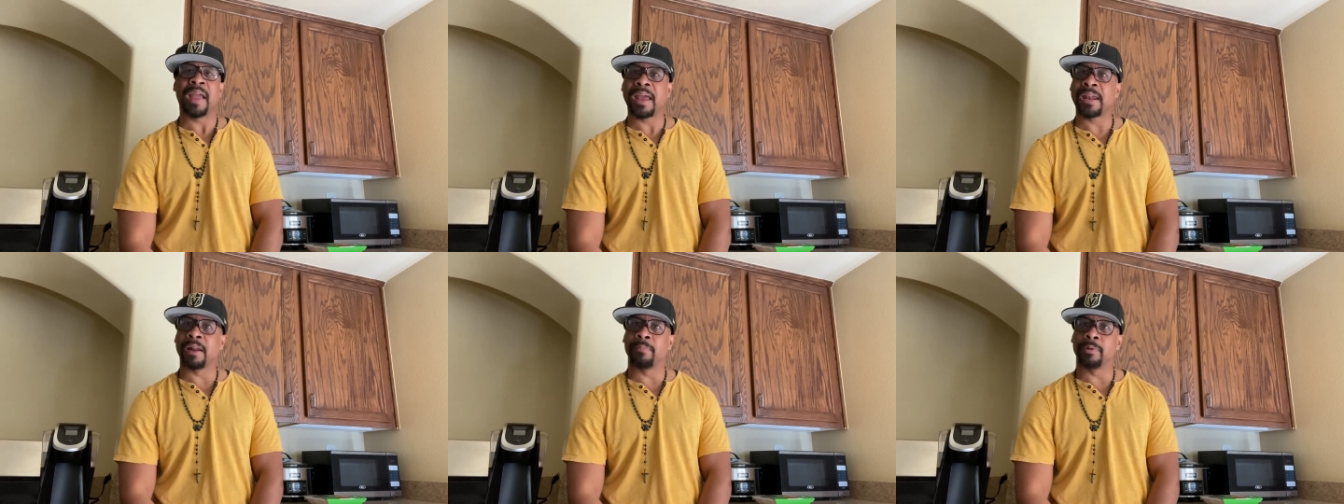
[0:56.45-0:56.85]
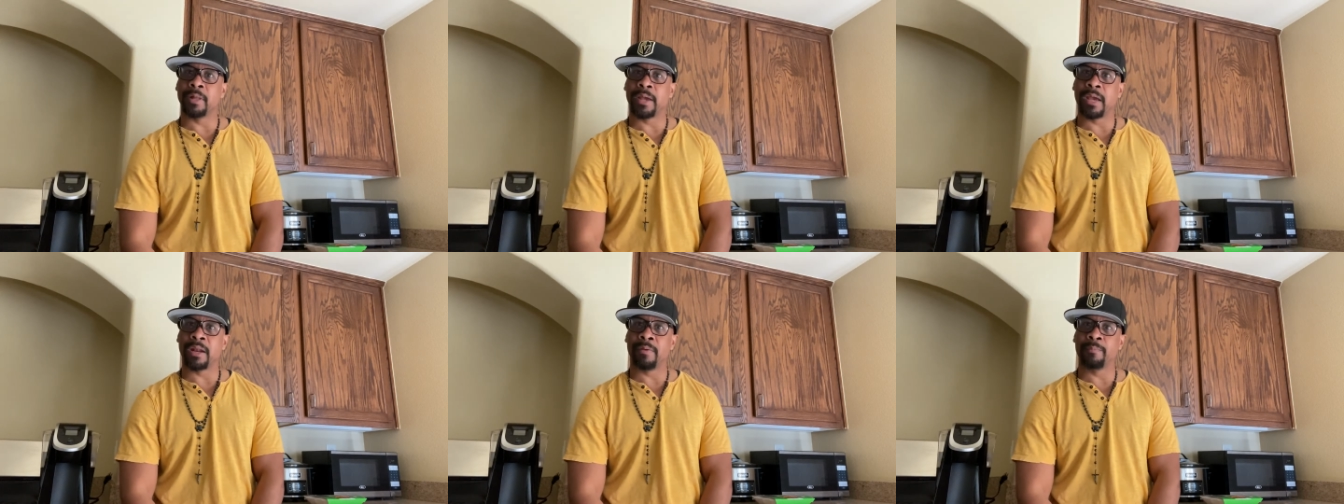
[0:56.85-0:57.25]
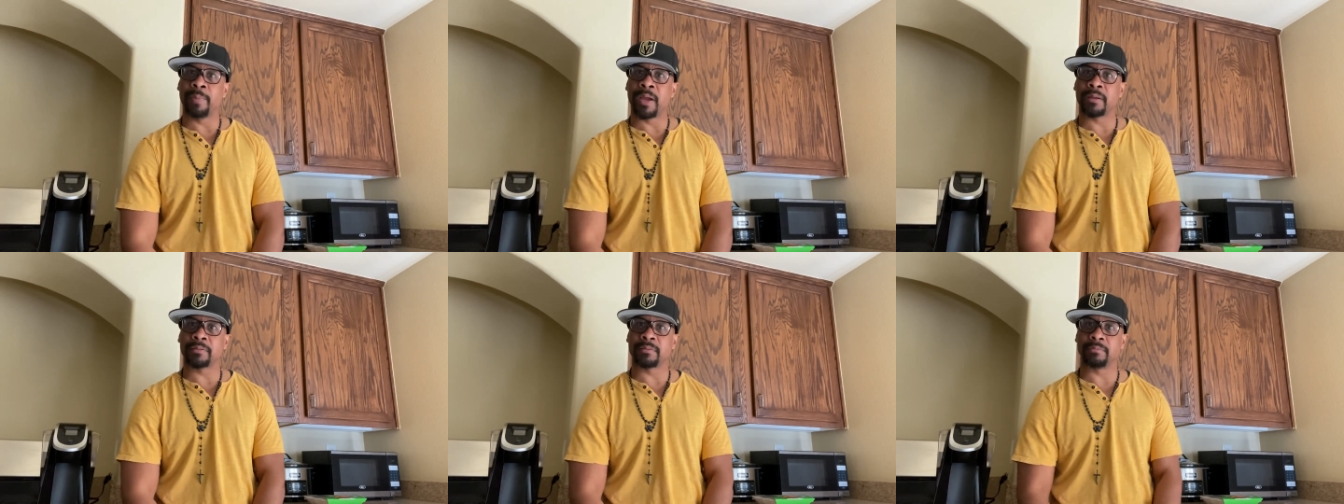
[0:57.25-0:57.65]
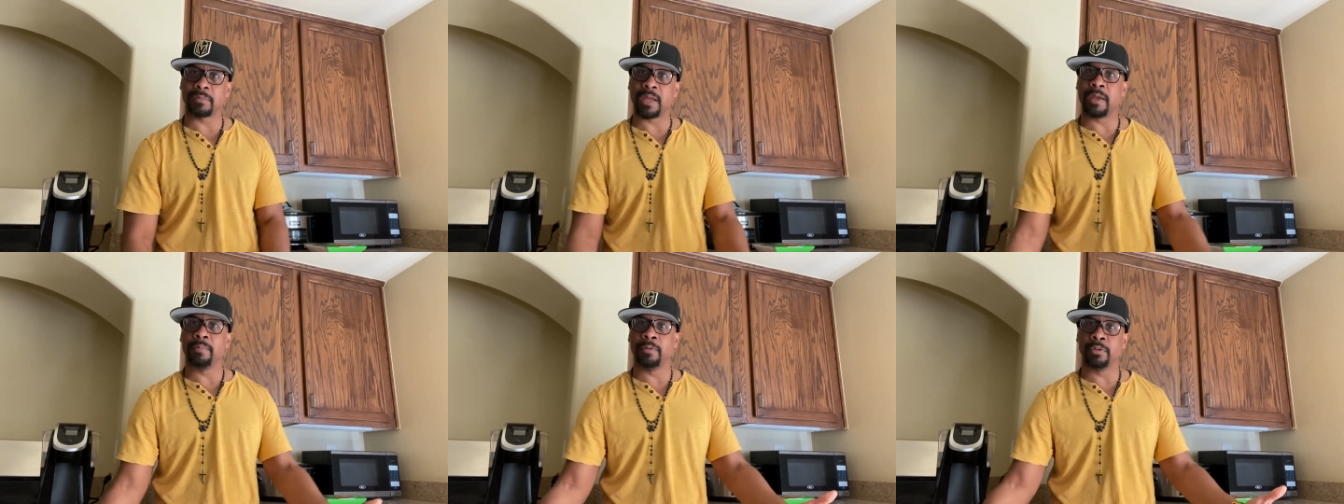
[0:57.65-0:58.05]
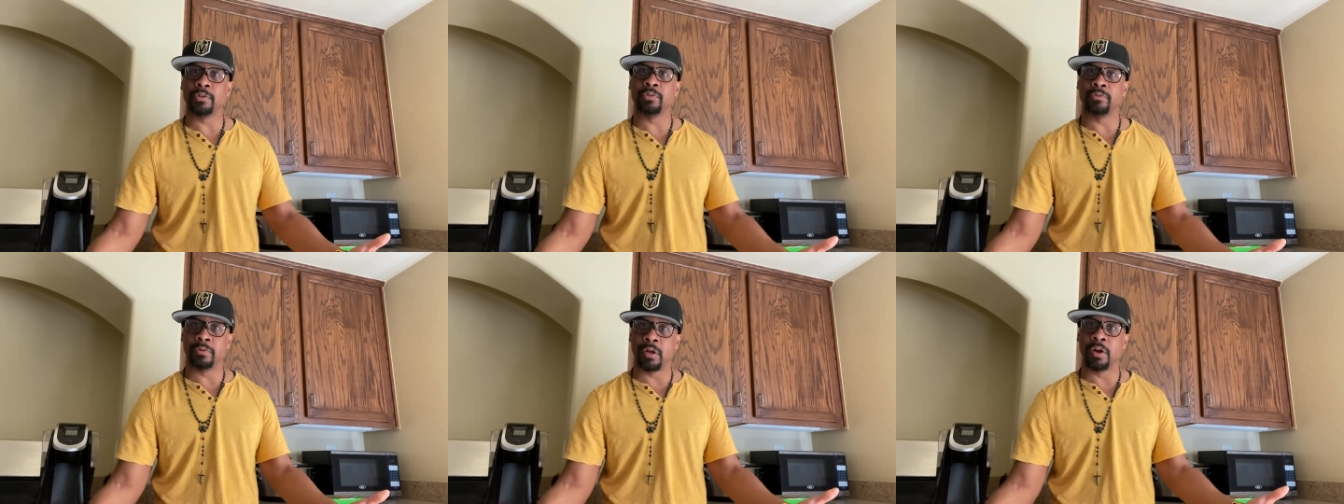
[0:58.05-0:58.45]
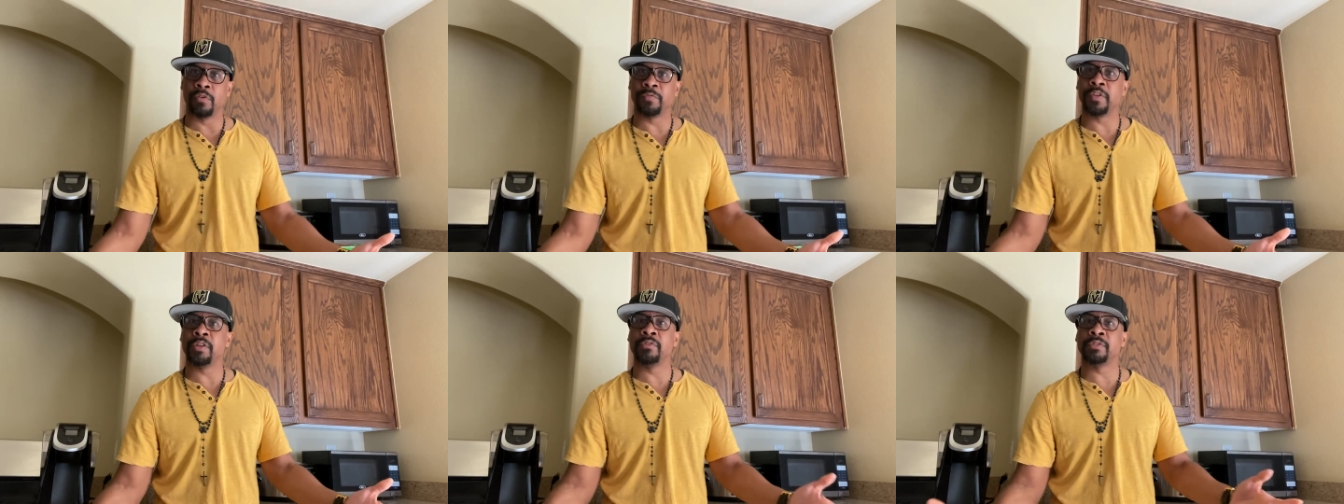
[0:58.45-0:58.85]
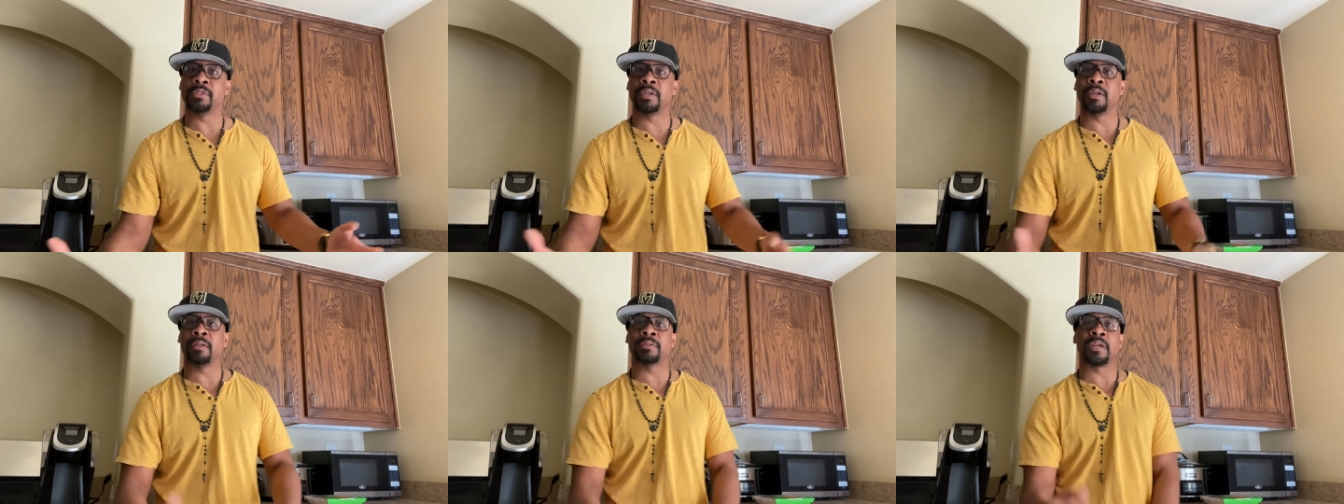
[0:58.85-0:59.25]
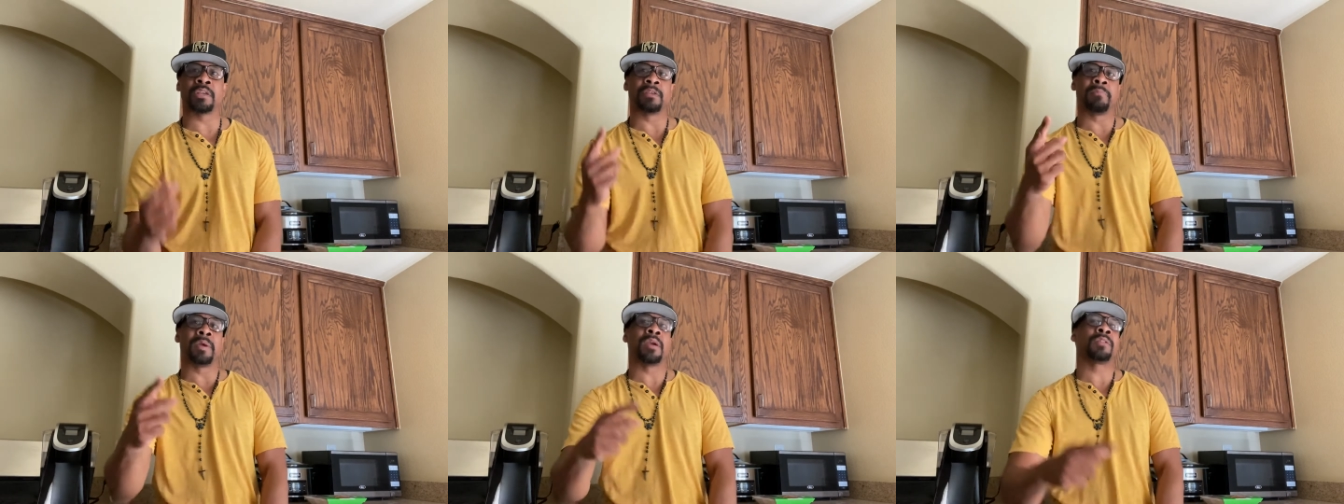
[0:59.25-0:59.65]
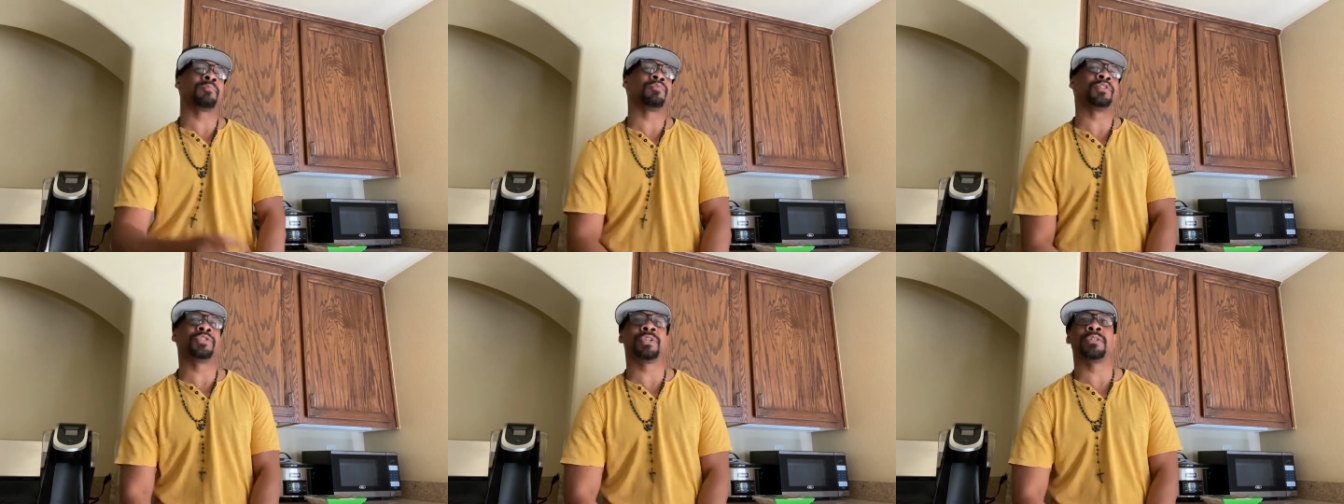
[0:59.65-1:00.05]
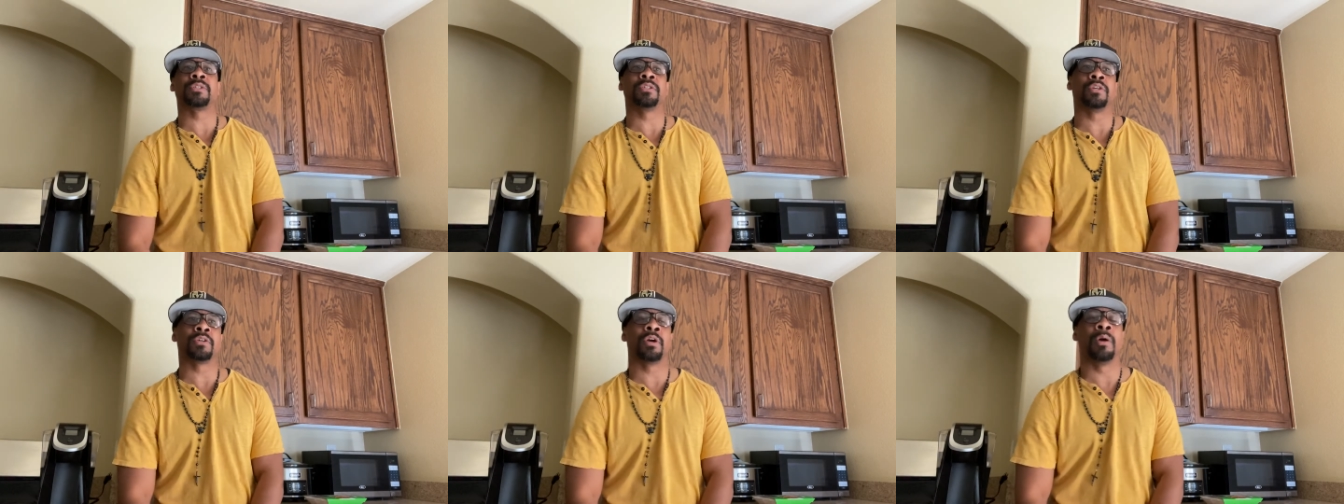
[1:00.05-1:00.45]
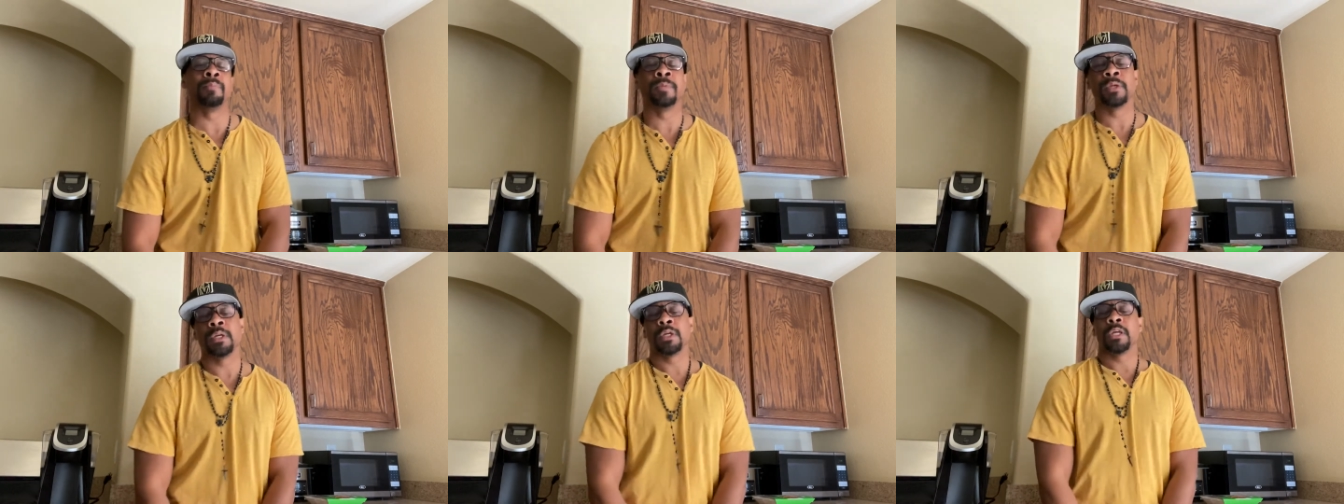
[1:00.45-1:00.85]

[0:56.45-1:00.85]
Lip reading: And I'm glad I'm back able to do long videos again. Thank you, math. Appreciate the hookup.